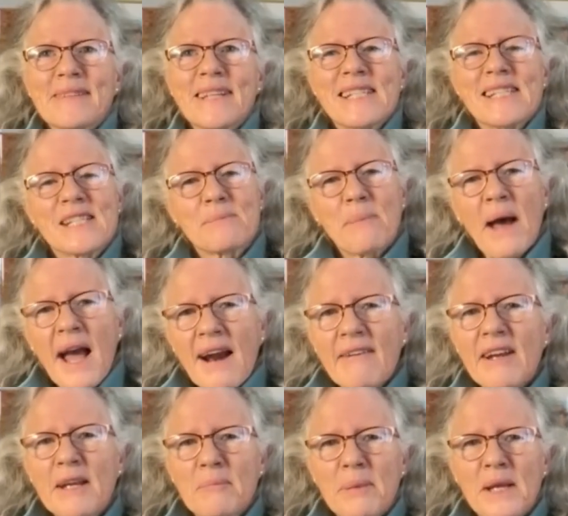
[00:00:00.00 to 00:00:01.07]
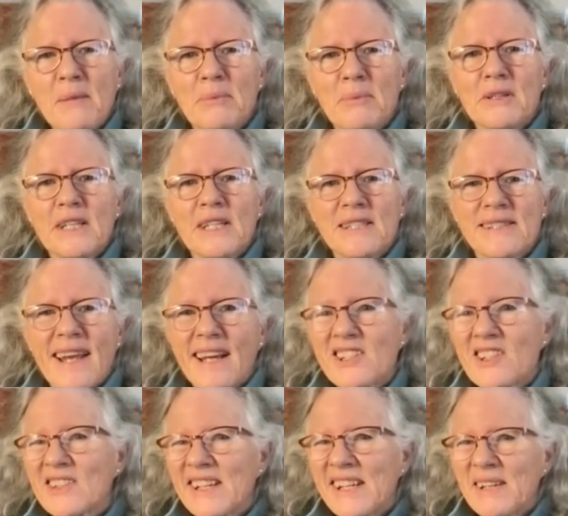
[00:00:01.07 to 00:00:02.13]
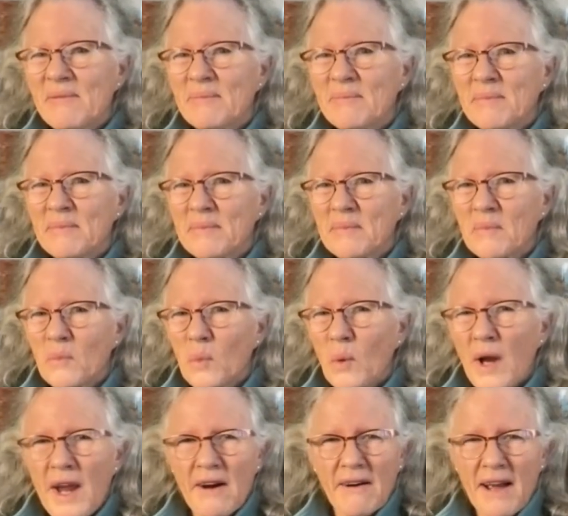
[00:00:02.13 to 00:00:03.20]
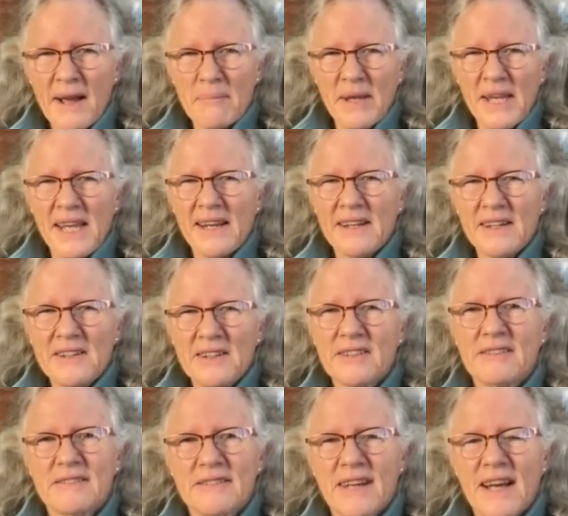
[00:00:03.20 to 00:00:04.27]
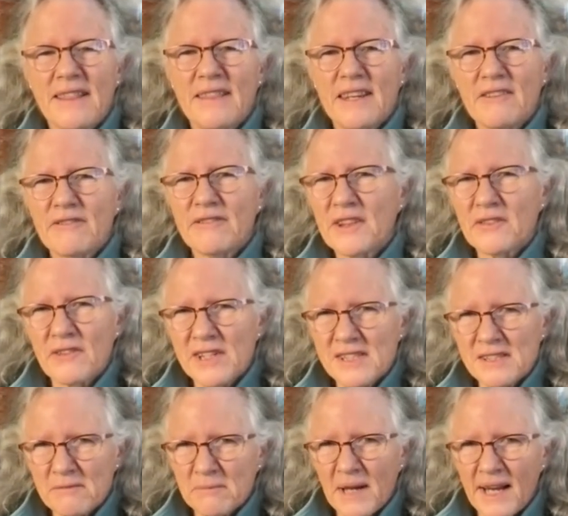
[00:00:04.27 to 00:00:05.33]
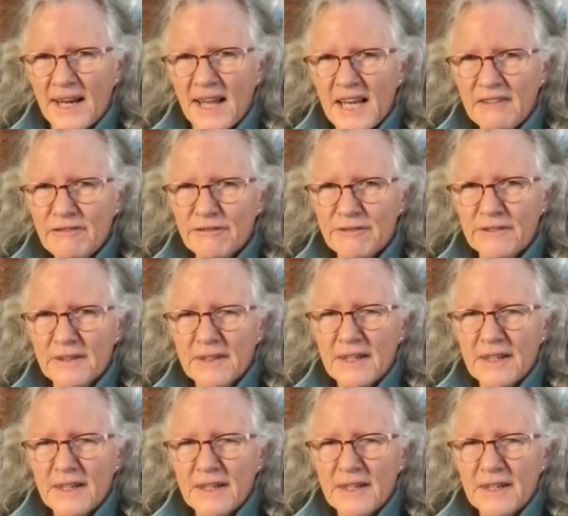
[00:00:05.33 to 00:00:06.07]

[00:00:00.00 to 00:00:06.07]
Inspiring people is actually where I'm headed, I think, for the rest of my life,